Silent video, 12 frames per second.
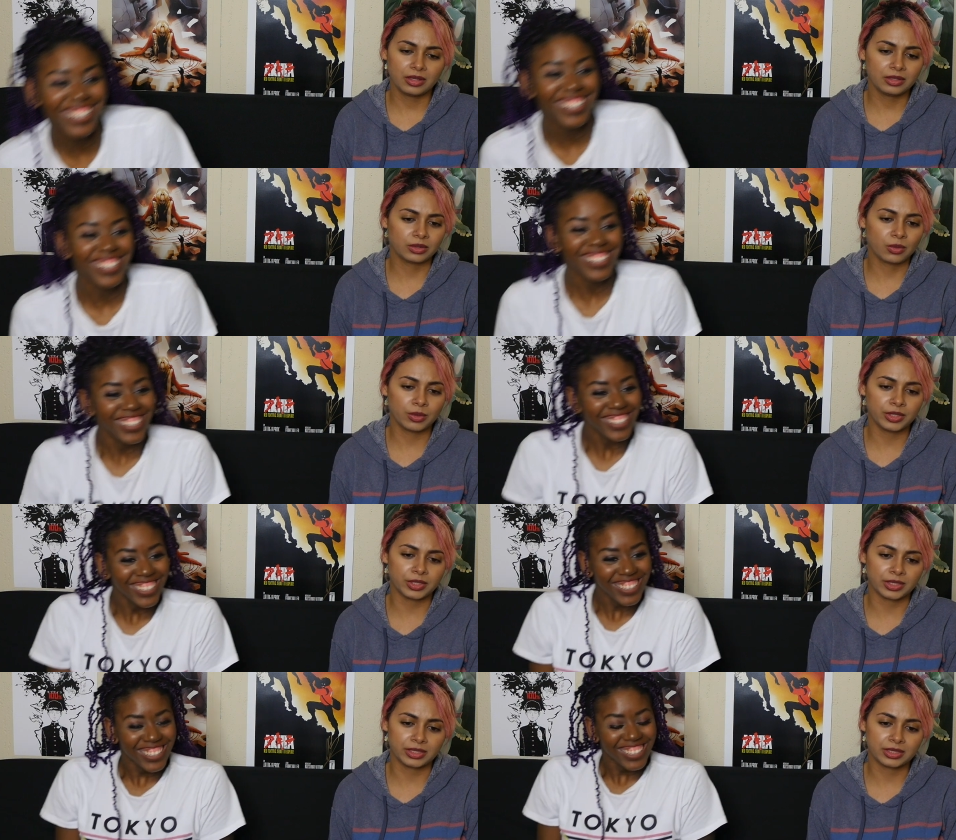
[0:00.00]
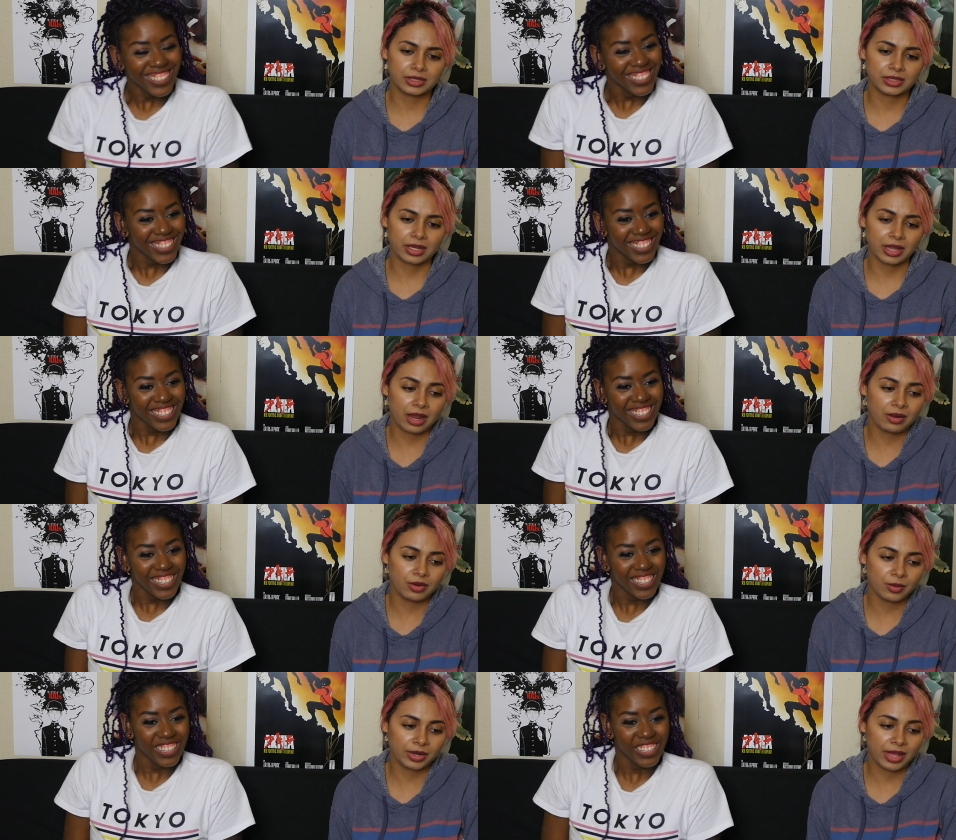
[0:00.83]
Speaker 1: it's gorgeous. Like I don't
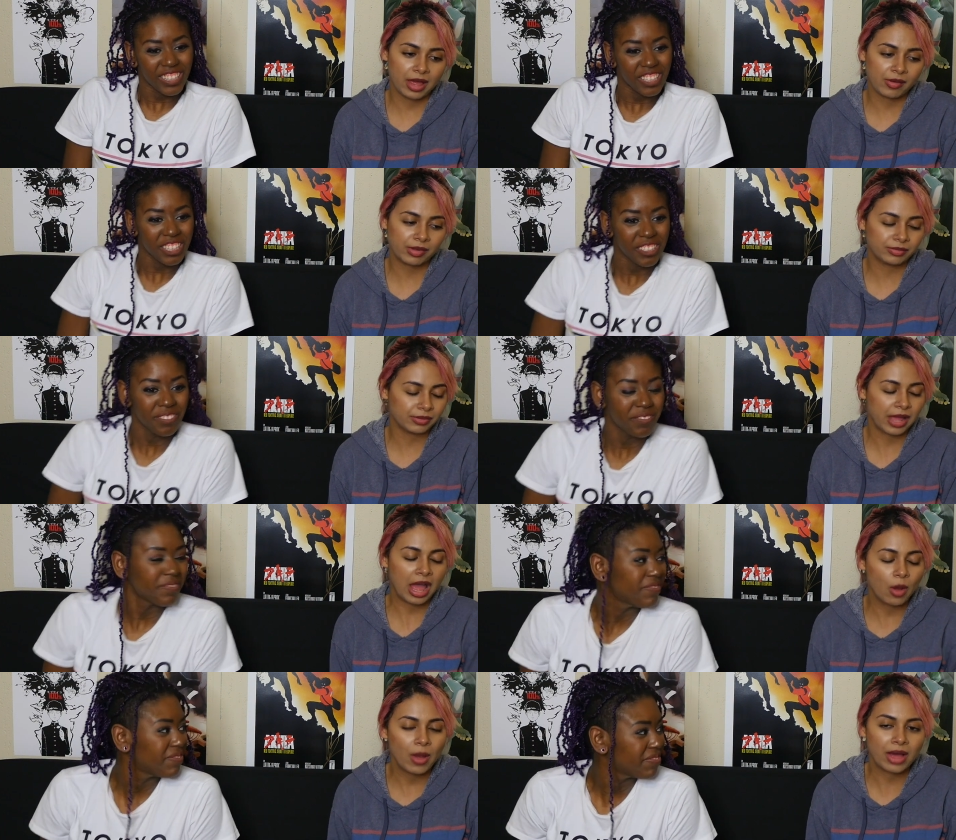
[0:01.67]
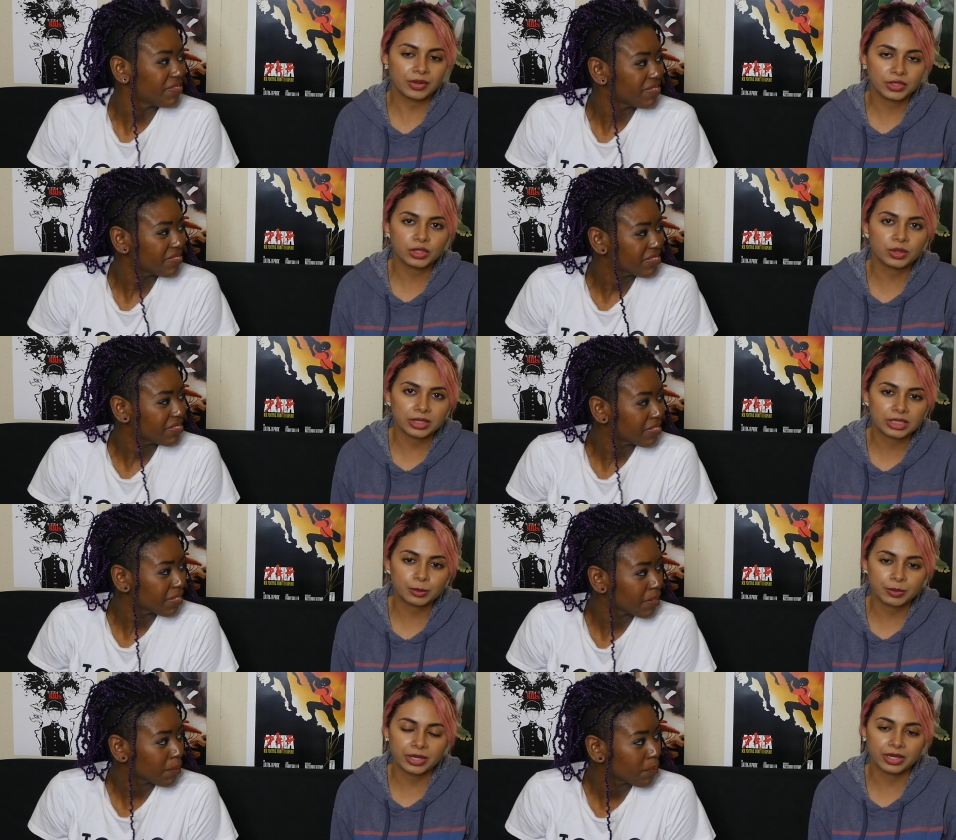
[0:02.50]
know how how else to
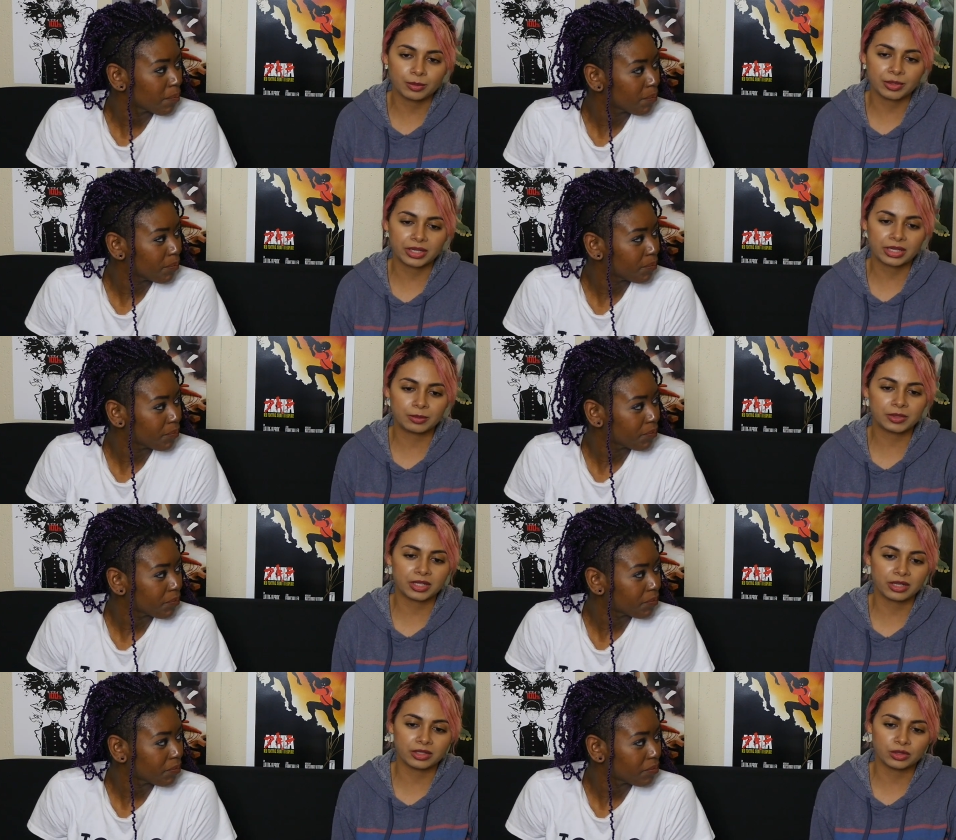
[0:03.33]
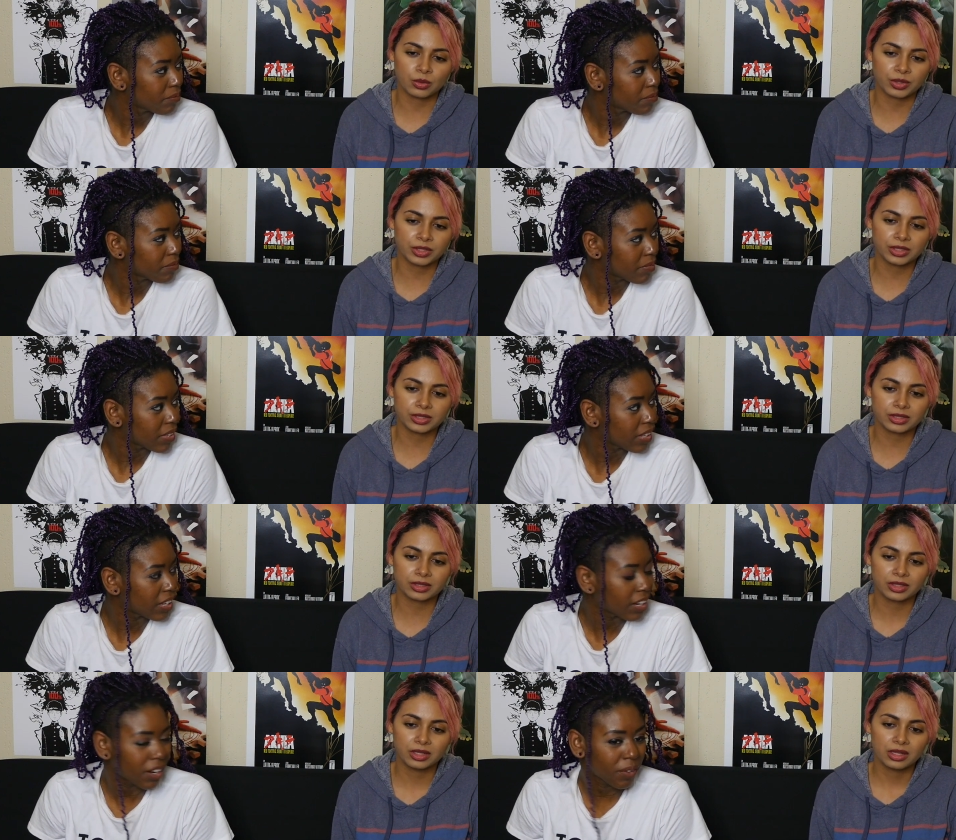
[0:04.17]
explain it, but keep saying it's gorgeous.
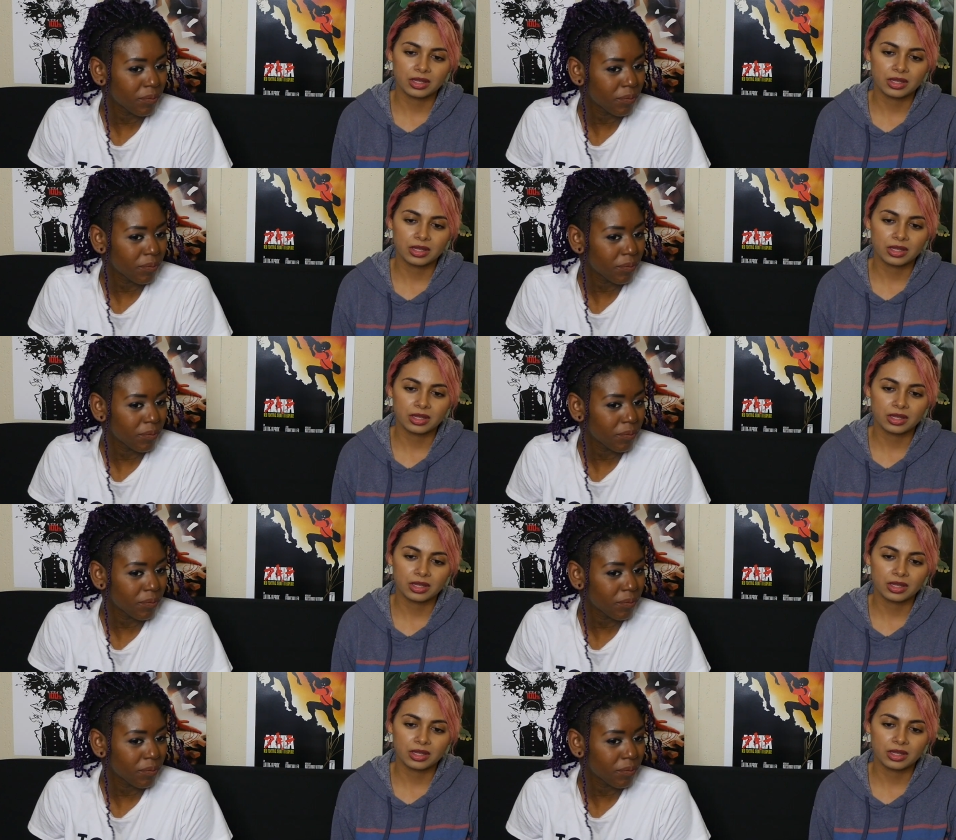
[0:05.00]
Yeah,